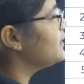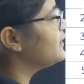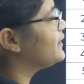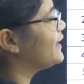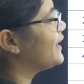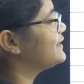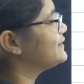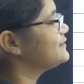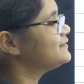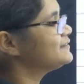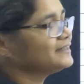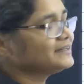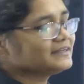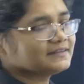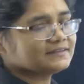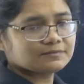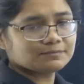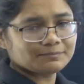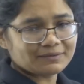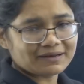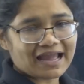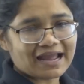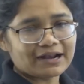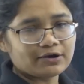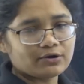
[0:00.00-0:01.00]
test series
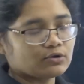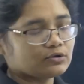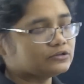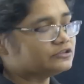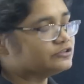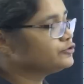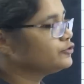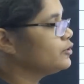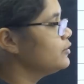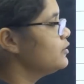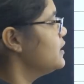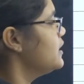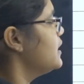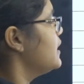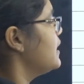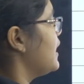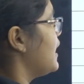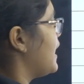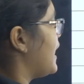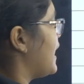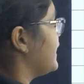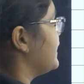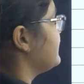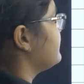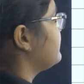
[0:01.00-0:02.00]
plan also.
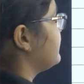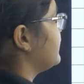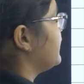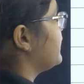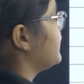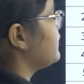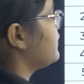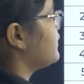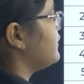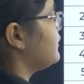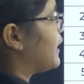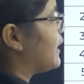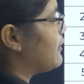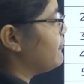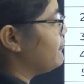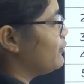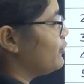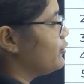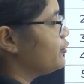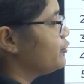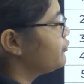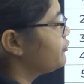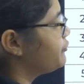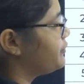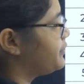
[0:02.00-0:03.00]
I think I have
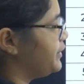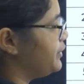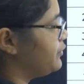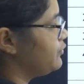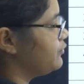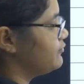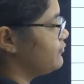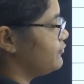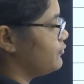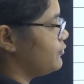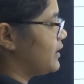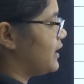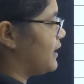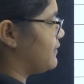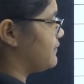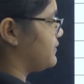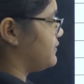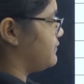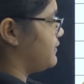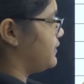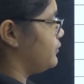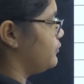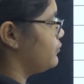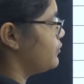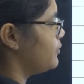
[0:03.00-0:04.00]
told you 3 to 4. I have
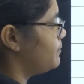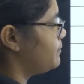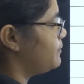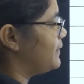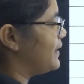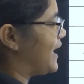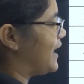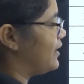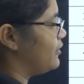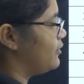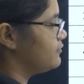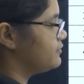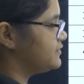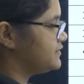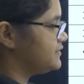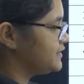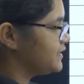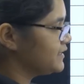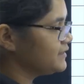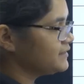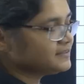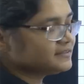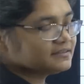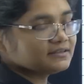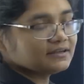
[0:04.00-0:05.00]
given you a plan of
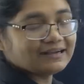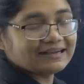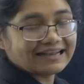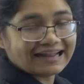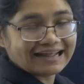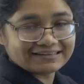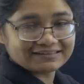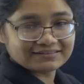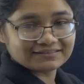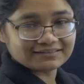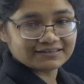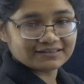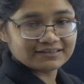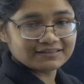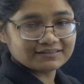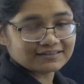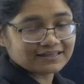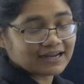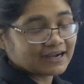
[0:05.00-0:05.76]
6 test series.